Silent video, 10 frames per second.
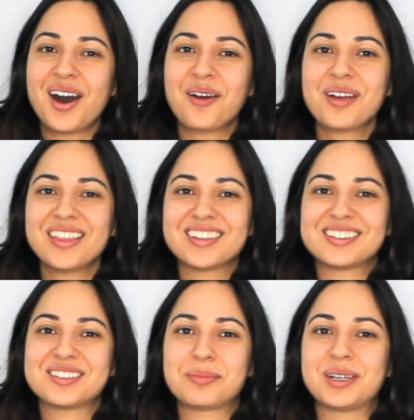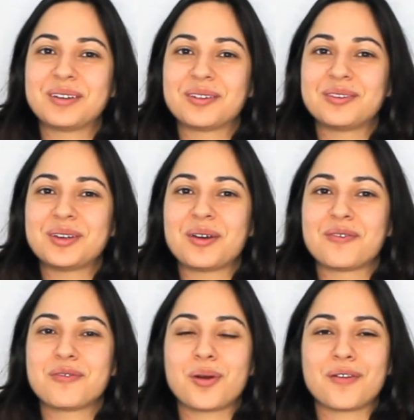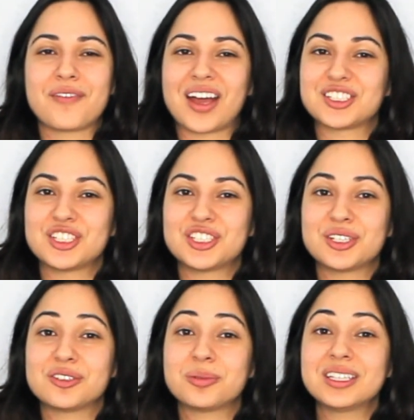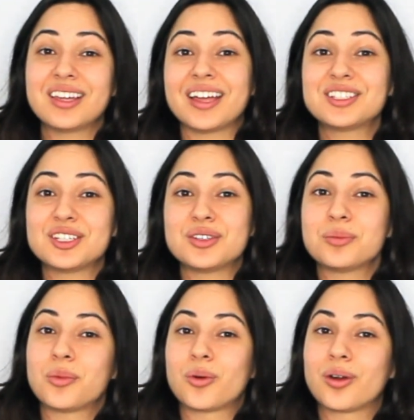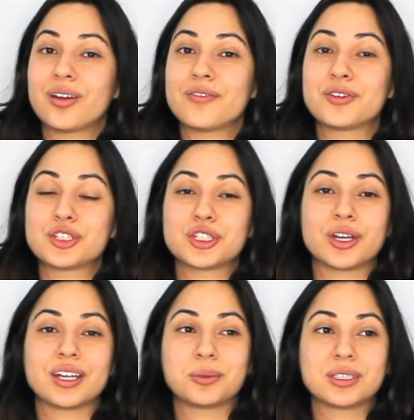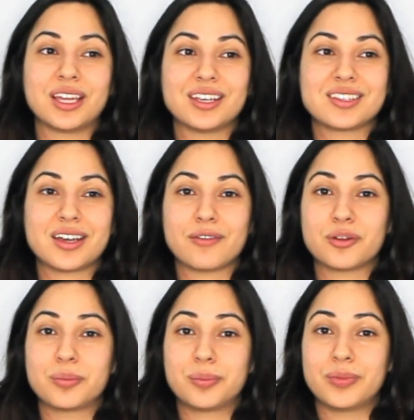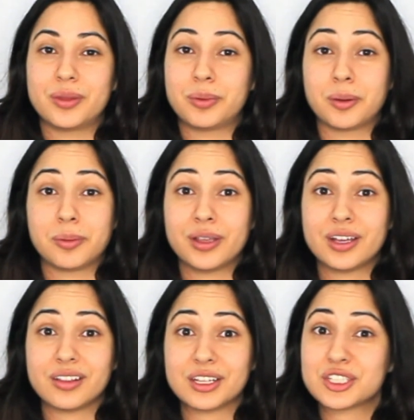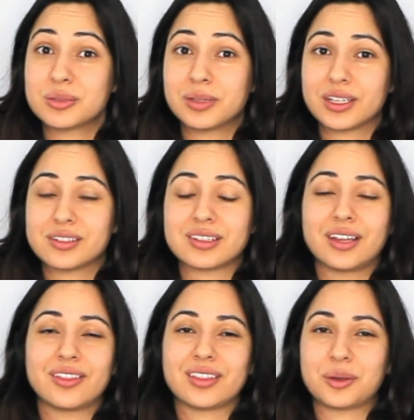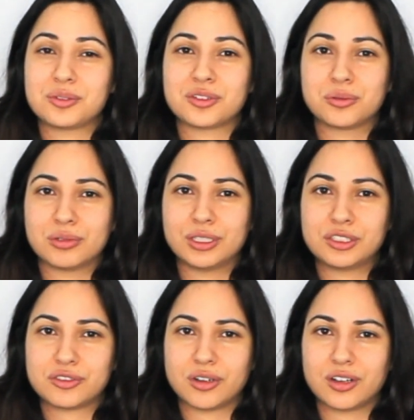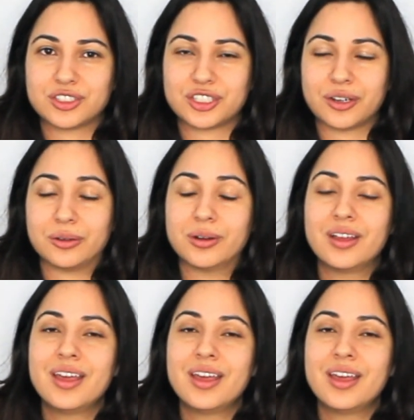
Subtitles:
Alright, this has been a review of 4 fashion shows. We'd like to do more. For sure, I would like to cover the Burberry collection because I thought that was a really strong show.